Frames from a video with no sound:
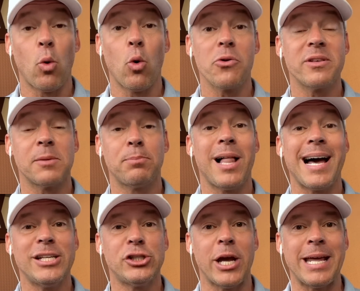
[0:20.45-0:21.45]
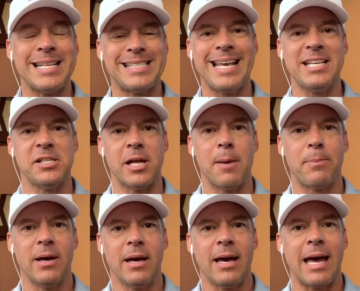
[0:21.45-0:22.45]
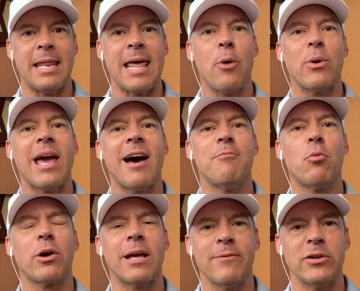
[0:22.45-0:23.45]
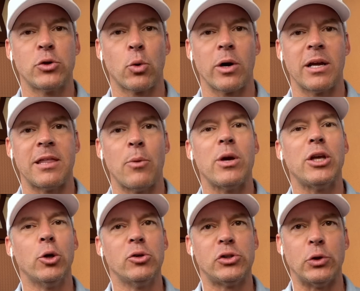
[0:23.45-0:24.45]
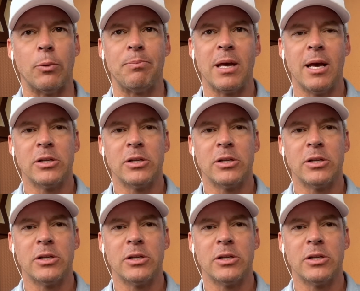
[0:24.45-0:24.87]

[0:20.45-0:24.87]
or the supply chain is easing up and now we have more inventory than we used to.